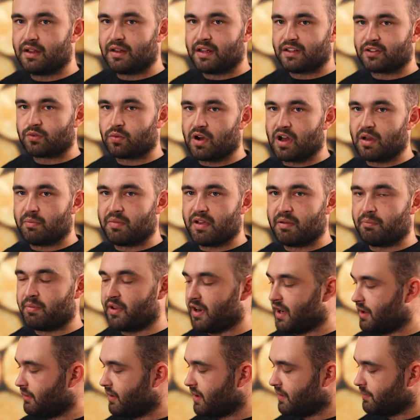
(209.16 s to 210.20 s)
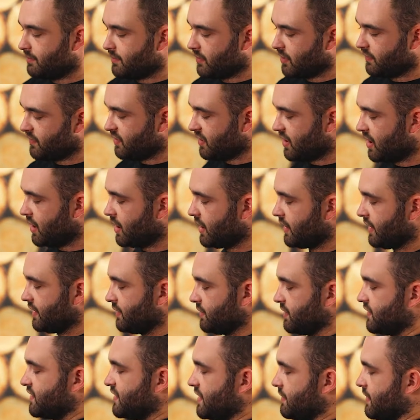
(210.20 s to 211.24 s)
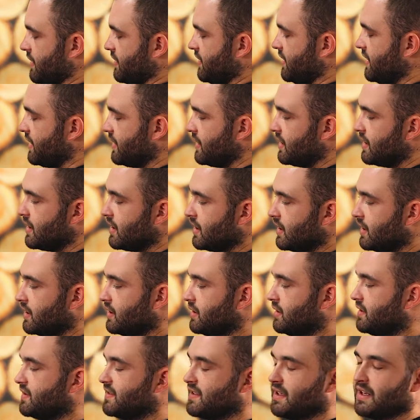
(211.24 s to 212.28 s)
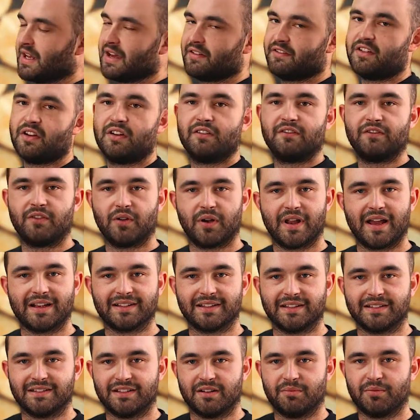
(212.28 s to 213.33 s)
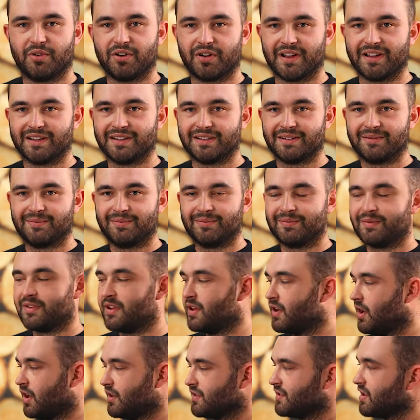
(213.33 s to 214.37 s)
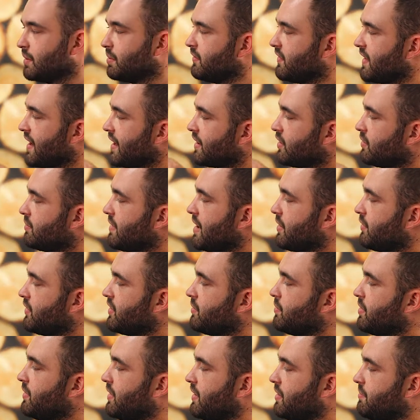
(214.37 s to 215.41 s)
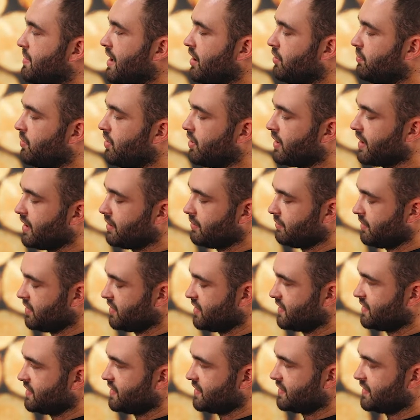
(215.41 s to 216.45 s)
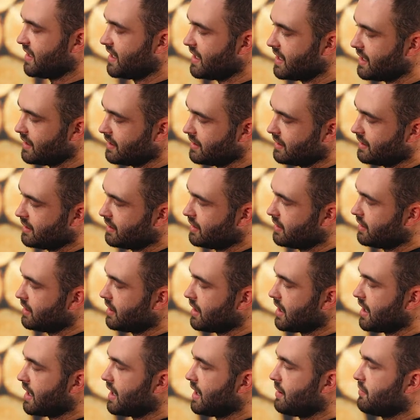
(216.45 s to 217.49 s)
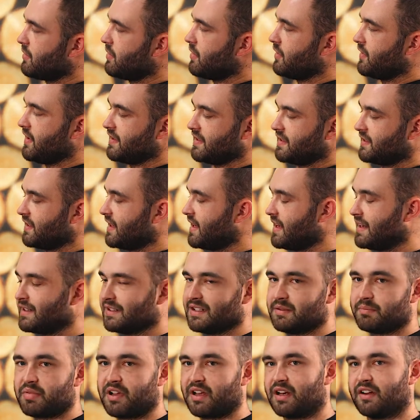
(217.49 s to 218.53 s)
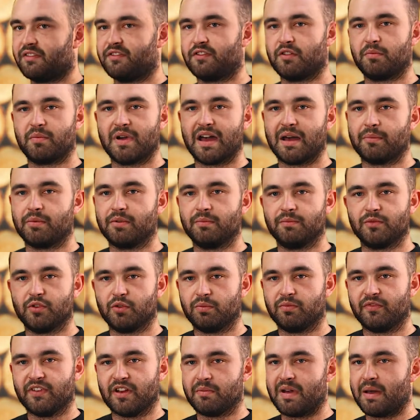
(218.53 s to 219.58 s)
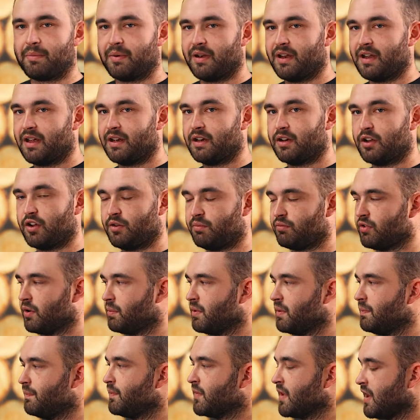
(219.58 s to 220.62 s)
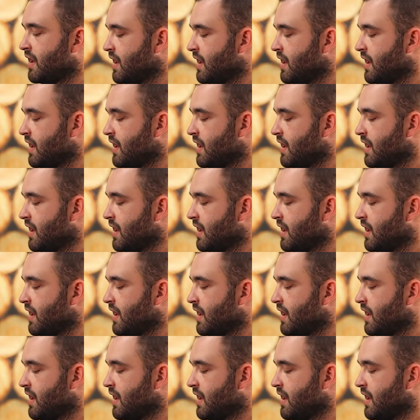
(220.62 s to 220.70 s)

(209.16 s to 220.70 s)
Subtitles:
is quite a bit below it. Obviously your harness would sit around here, you'd still have full access to your pockets. On top of that you're met with a lapel pocket, which is just here. This is easily big enough for a map, you'll fit a map in here no problem.